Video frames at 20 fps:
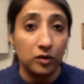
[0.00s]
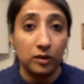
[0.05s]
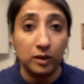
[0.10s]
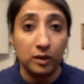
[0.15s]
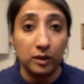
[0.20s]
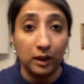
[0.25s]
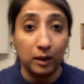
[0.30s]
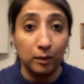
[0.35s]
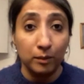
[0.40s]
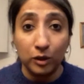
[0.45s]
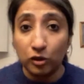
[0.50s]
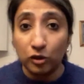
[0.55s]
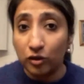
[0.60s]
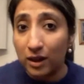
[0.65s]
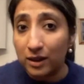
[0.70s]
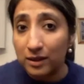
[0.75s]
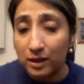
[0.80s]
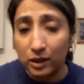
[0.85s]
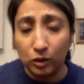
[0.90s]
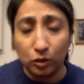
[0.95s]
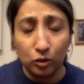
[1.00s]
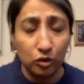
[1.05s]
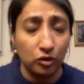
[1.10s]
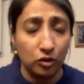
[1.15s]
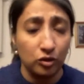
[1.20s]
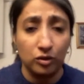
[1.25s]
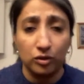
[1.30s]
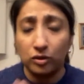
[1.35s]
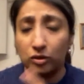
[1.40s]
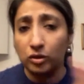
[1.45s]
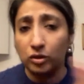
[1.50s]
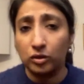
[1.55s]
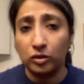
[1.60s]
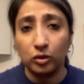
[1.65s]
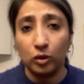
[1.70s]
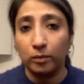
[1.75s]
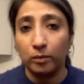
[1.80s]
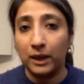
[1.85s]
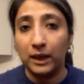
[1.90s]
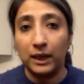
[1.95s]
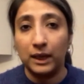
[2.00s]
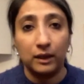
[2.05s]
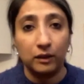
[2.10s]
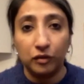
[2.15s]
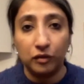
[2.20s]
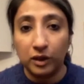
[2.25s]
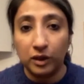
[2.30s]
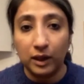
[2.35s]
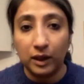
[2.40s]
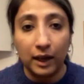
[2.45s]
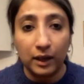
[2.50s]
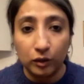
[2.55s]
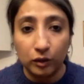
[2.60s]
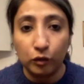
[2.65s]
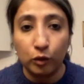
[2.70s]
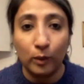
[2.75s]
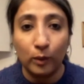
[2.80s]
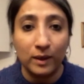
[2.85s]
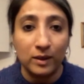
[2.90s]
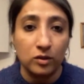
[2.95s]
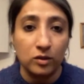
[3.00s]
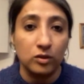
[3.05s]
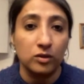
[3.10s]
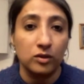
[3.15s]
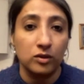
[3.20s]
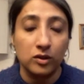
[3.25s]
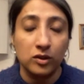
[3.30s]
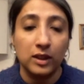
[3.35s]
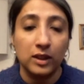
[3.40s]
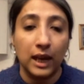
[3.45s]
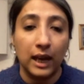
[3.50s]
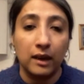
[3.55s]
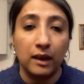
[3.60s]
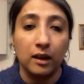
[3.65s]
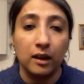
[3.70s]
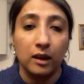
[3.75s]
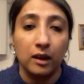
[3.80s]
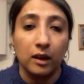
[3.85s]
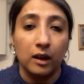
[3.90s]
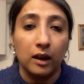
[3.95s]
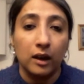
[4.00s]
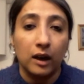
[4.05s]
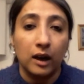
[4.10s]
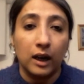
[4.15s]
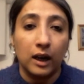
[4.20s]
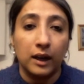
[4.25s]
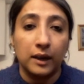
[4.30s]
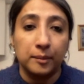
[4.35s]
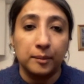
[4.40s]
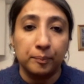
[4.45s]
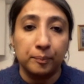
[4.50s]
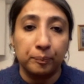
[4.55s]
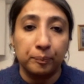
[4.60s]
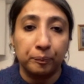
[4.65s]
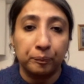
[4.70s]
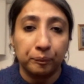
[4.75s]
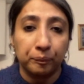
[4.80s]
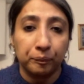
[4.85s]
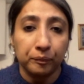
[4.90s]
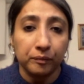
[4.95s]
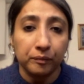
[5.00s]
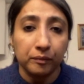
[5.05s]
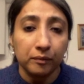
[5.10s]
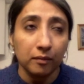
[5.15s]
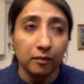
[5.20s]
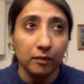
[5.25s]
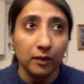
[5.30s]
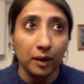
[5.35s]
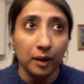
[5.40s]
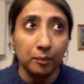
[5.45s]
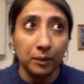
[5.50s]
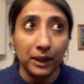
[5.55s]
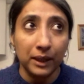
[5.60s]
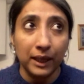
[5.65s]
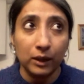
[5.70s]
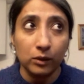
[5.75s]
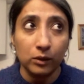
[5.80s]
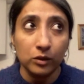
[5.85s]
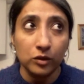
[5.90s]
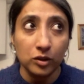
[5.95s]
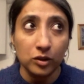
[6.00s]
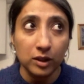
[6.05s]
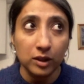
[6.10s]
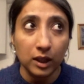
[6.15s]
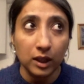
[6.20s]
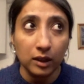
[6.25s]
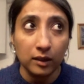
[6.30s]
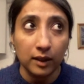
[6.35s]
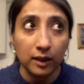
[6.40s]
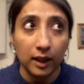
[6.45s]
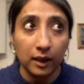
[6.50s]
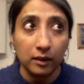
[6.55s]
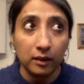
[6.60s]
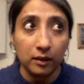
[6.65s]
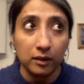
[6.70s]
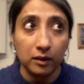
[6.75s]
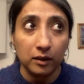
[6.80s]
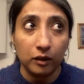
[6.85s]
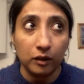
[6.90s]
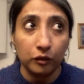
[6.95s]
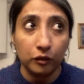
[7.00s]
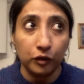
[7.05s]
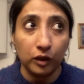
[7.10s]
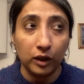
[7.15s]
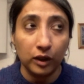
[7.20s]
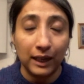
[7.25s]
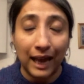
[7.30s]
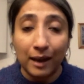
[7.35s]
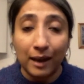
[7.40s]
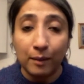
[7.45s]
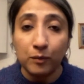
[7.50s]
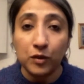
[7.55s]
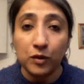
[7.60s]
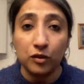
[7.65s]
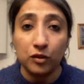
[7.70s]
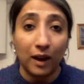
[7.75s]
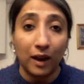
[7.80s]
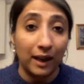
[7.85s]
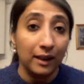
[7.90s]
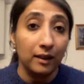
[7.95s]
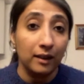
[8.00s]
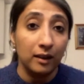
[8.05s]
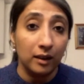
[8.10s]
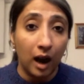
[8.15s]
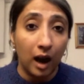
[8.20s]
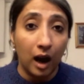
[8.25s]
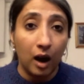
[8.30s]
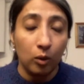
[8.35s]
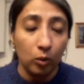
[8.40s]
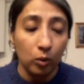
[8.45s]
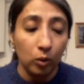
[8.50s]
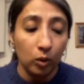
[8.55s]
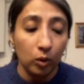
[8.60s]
the image resolutions, so many different kind of questions there. But I also think that for GLAMs right now,